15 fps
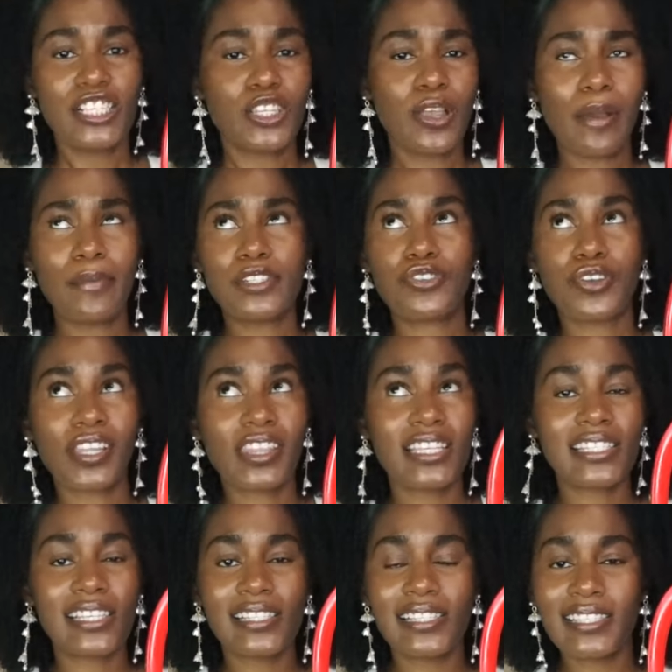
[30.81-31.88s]
So I would drink
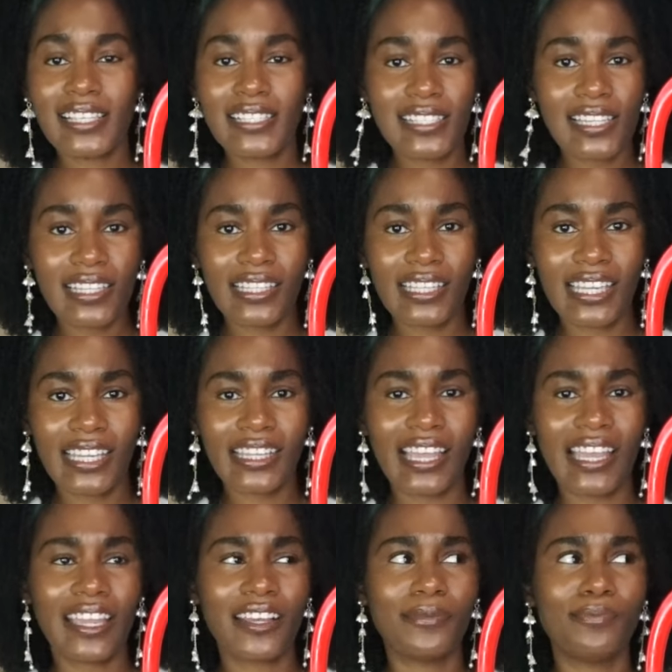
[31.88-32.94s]
this consistently,
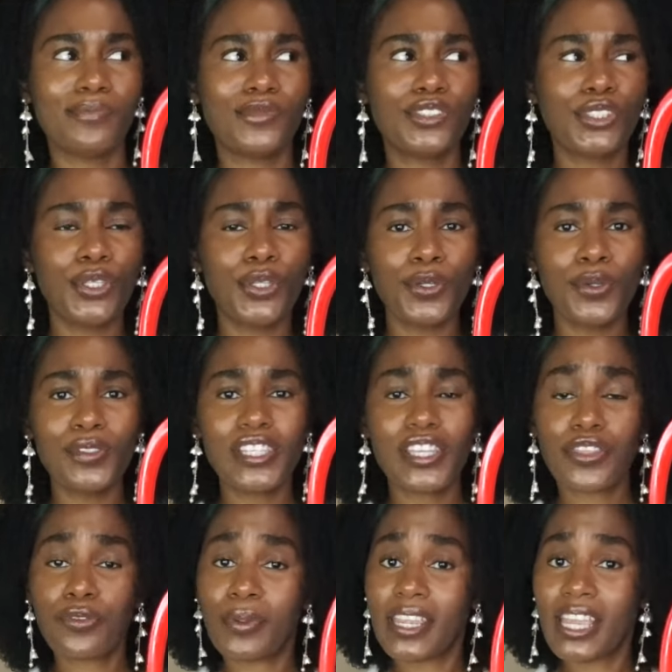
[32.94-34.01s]
like two to
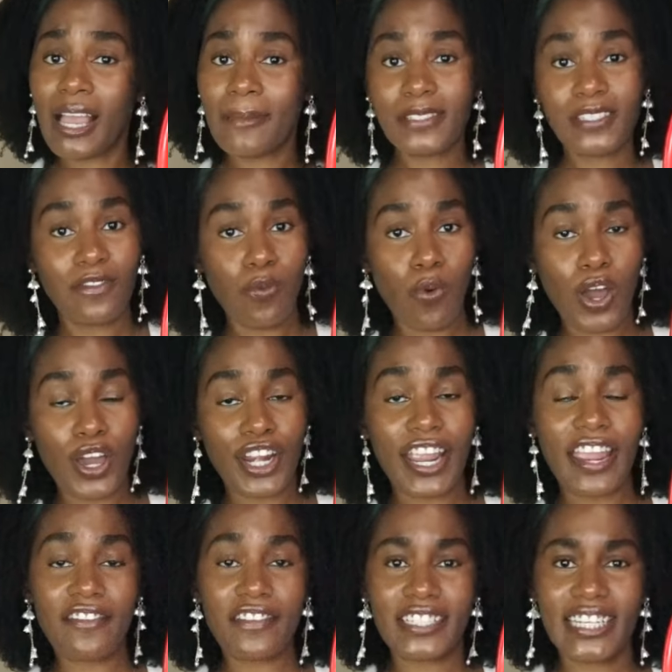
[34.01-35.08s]
three cups of water
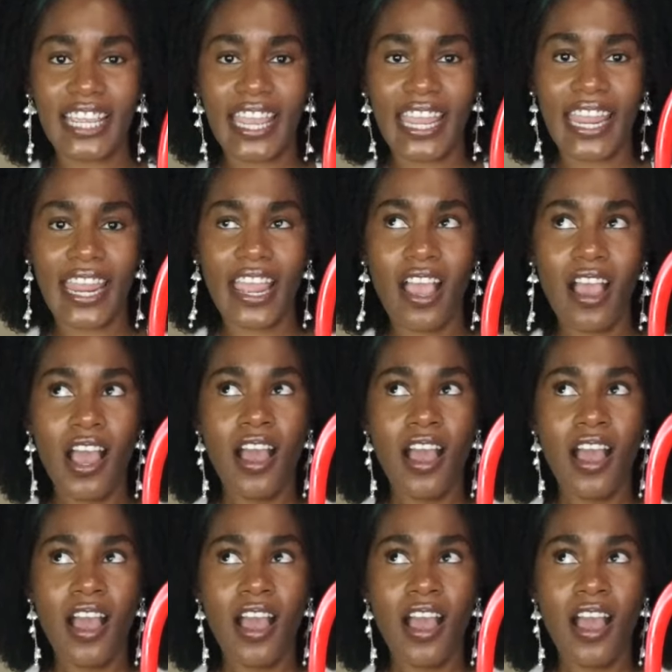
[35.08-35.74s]
every day,